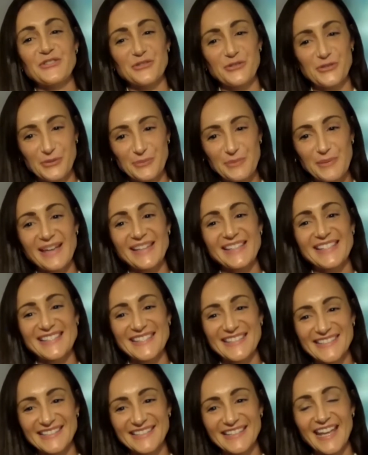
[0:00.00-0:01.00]
your
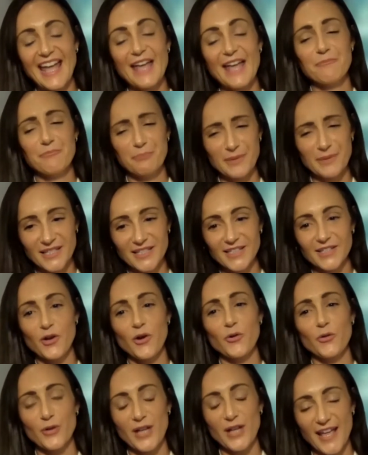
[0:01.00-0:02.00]
best and be
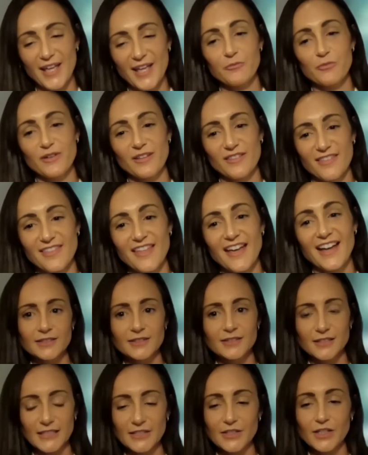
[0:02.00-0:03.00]
okay with that.
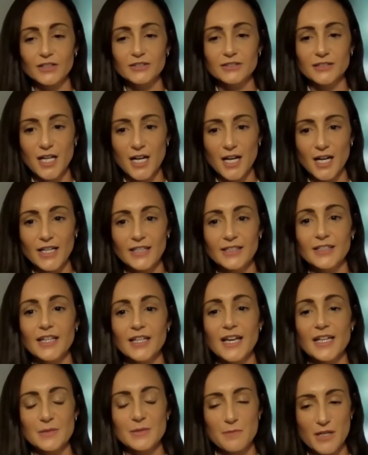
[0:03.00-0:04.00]
Lean on God
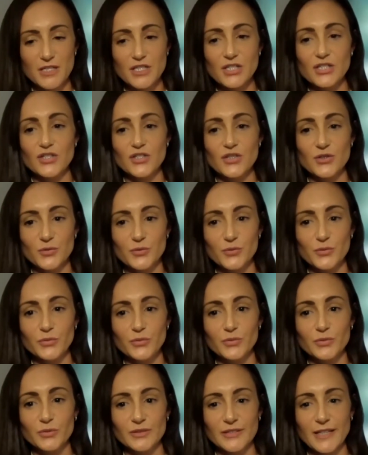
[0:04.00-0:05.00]
as much as
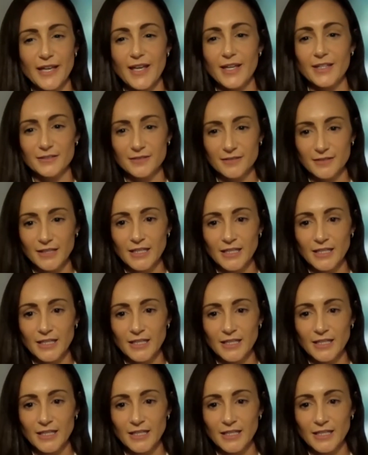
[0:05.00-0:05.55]
you can.